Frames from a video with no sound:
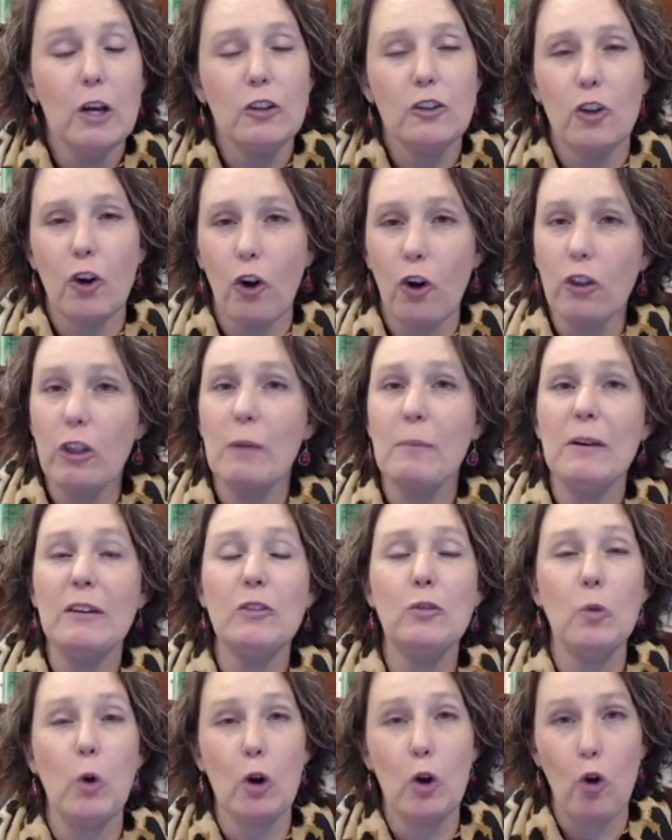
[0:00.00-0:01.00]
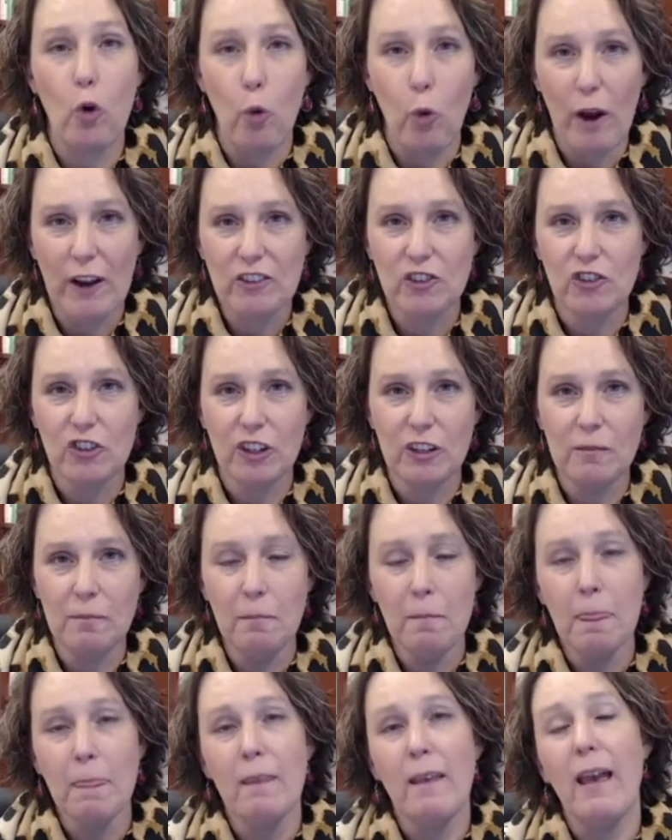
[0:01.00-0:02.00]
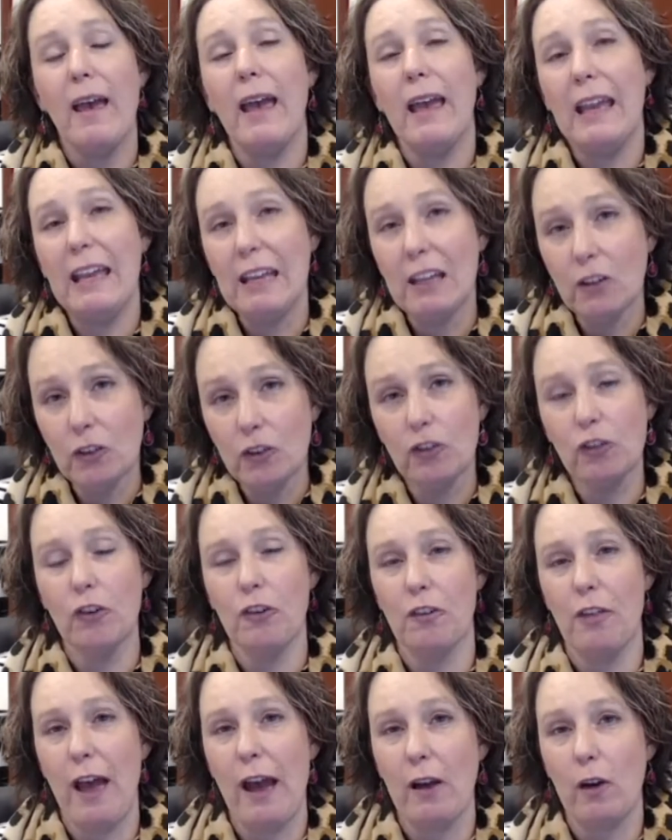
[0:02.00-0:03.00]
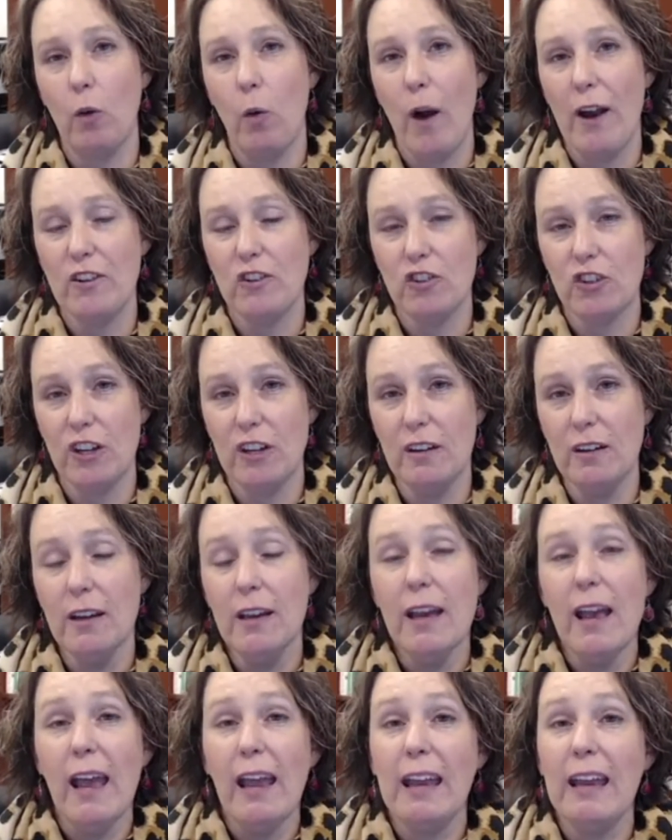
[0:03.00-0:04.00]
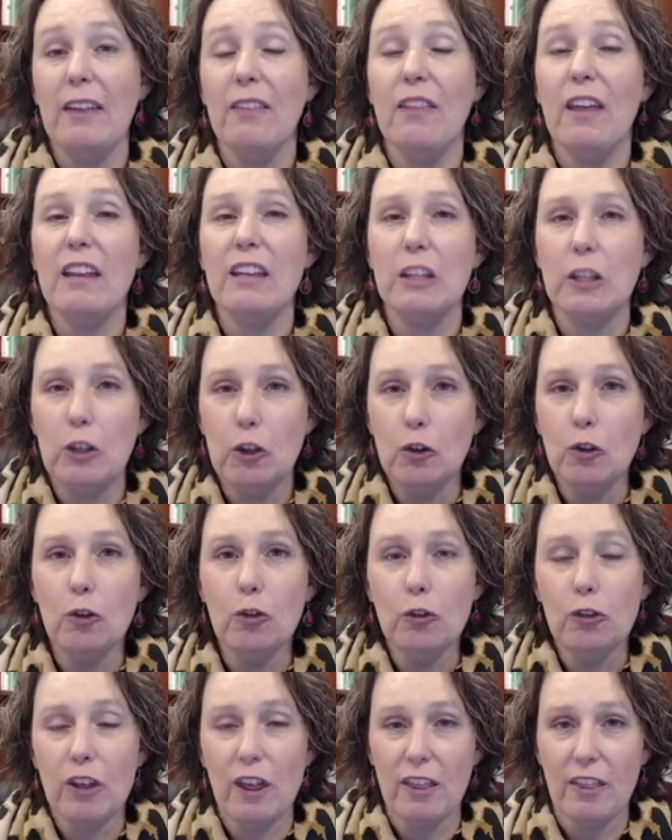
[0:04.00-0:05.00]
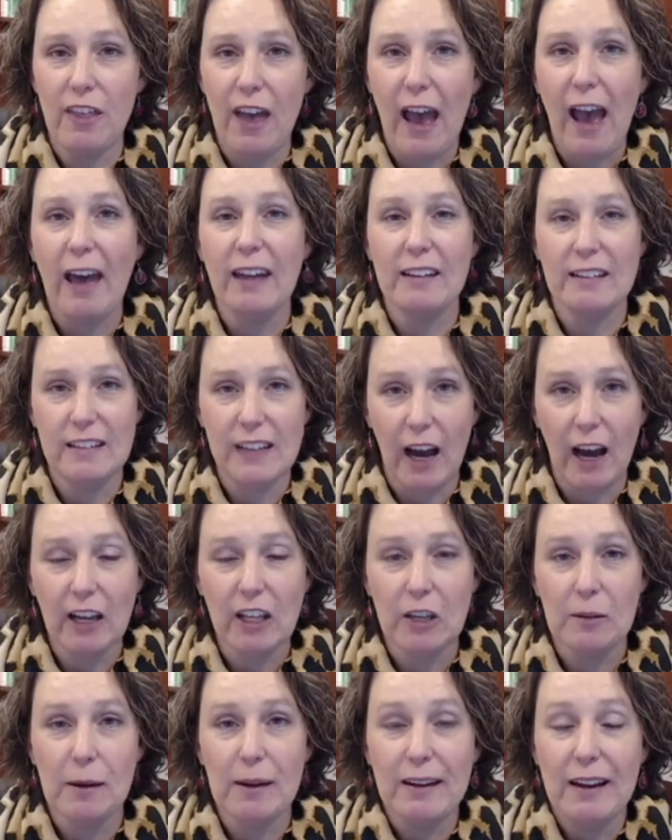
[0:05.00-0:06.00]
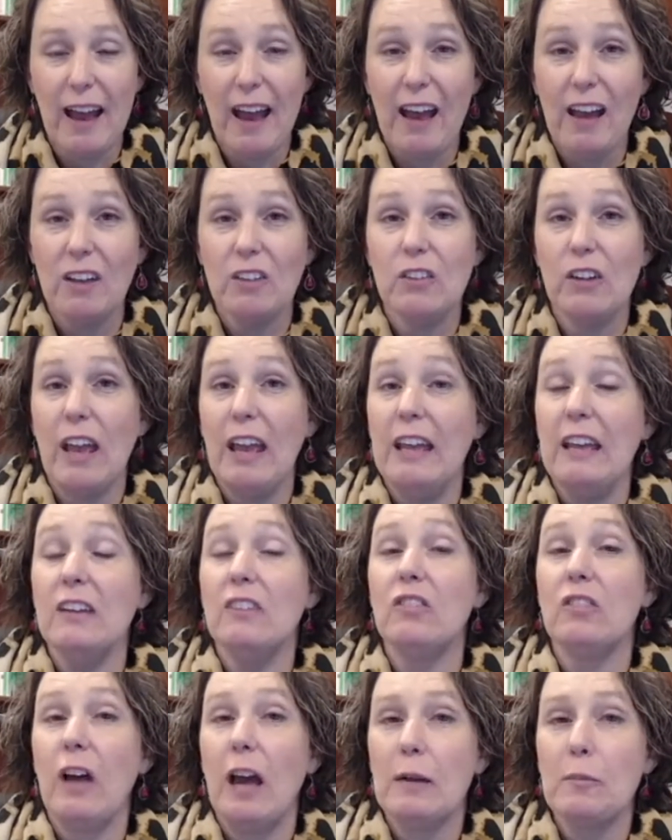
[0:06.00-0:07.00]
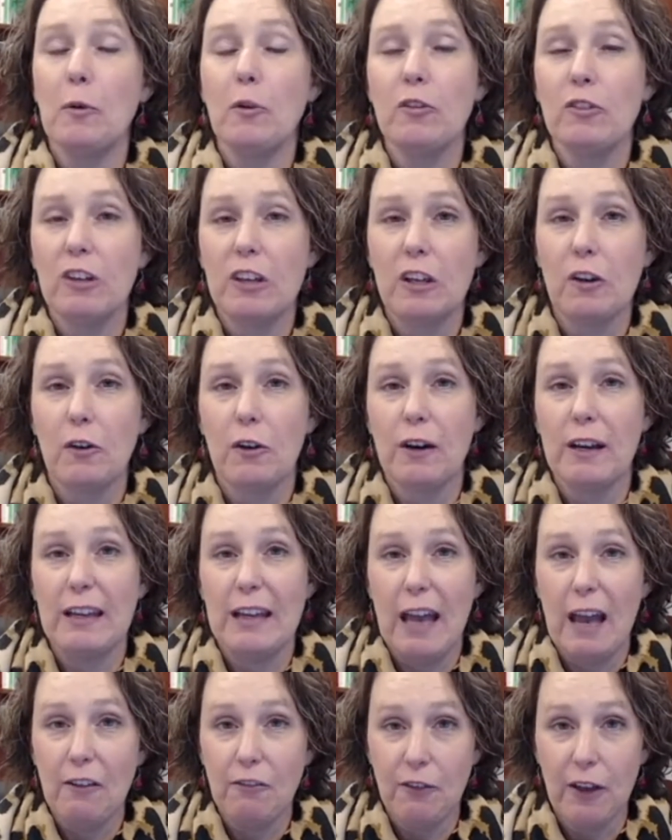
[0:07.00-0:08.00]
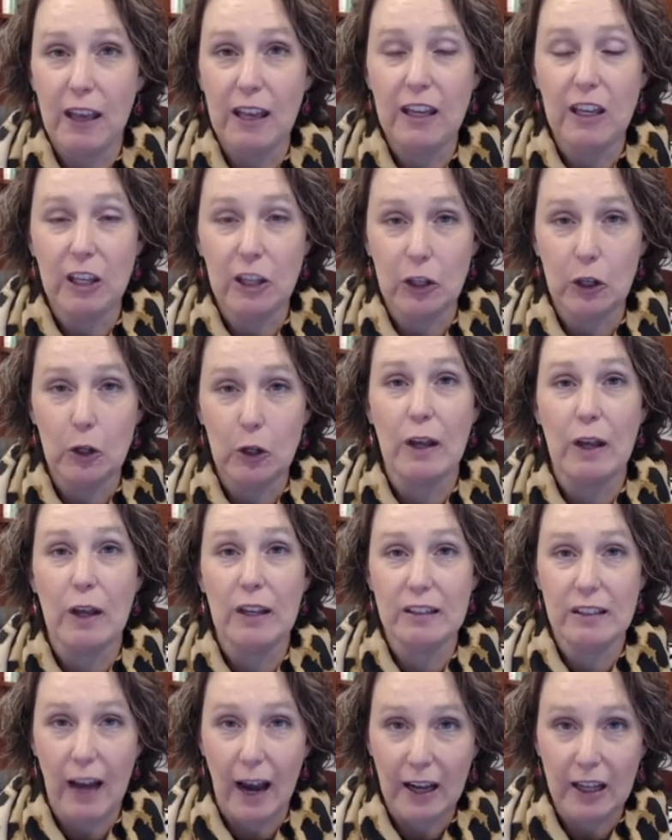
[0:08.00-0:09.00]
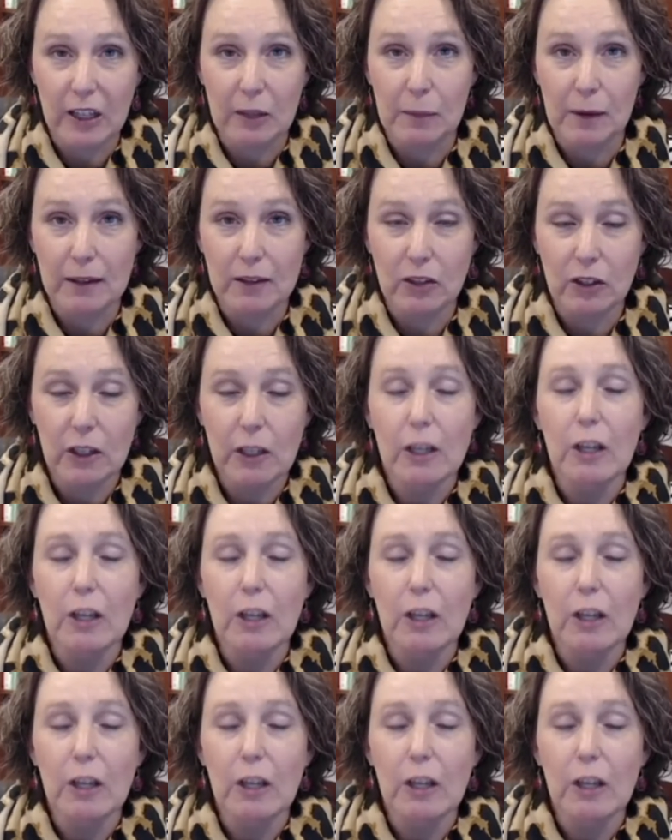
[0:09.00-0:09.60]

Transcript: turn them into a question answer that question and then use that document as a cybersecurity FAQ document.